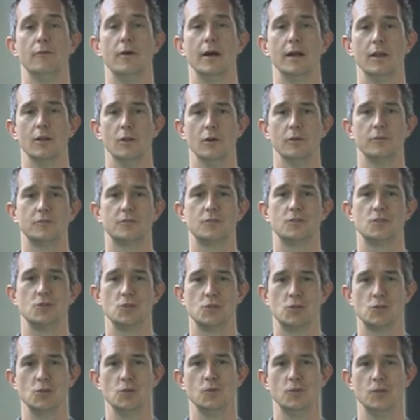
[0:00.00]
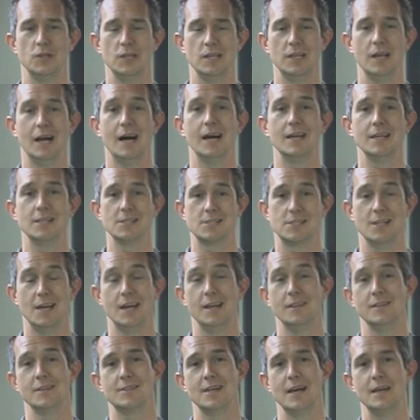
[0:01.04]
right loft to suit the iron set
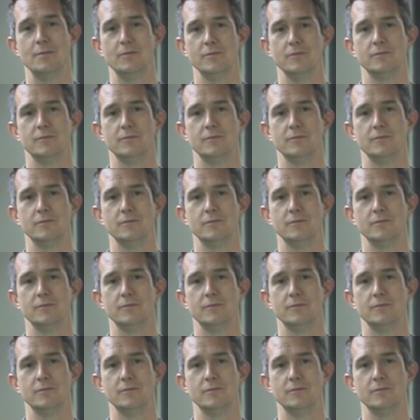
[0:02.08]
and the type